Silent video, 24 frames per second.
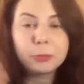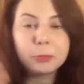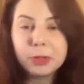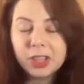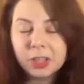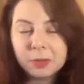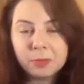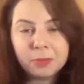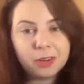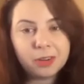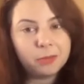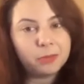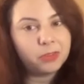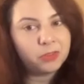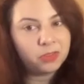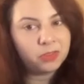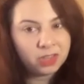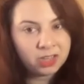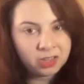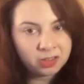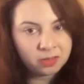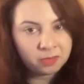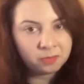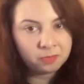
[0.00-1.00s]
put them in a
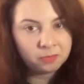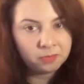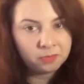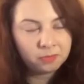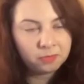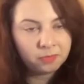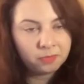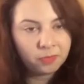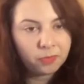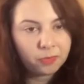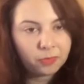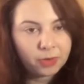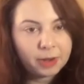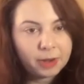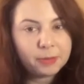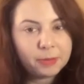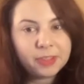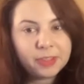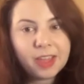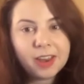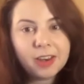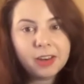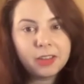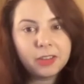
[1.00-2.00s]
museum, right?
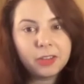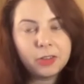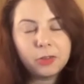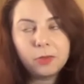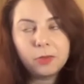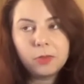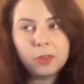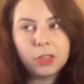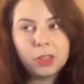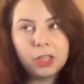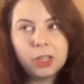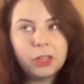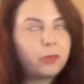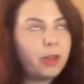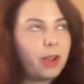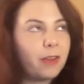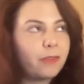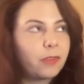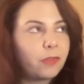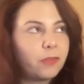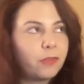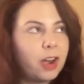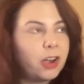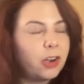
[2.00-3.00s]
But then you
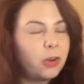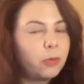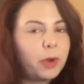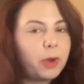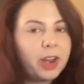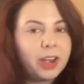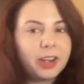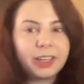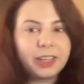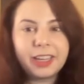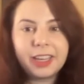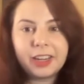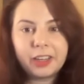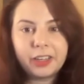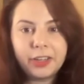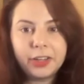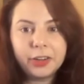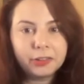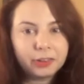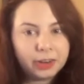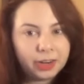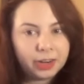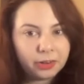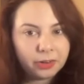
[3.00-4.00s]
have to find a way to get a
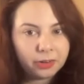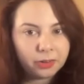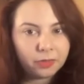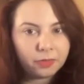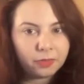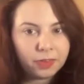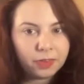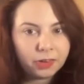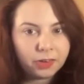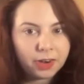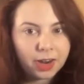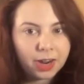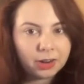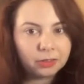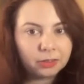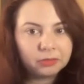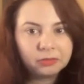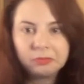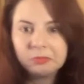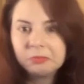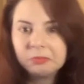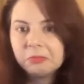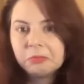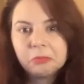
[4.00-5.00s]
curator to figure
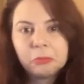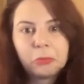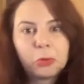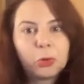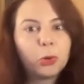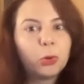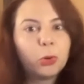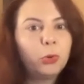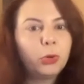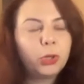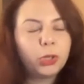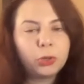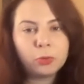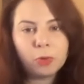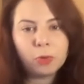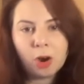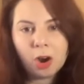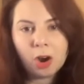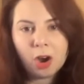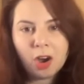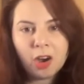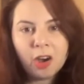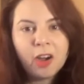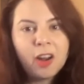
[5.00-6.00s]
out who you
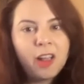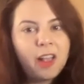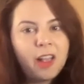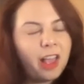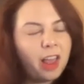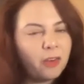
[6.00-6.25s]
are,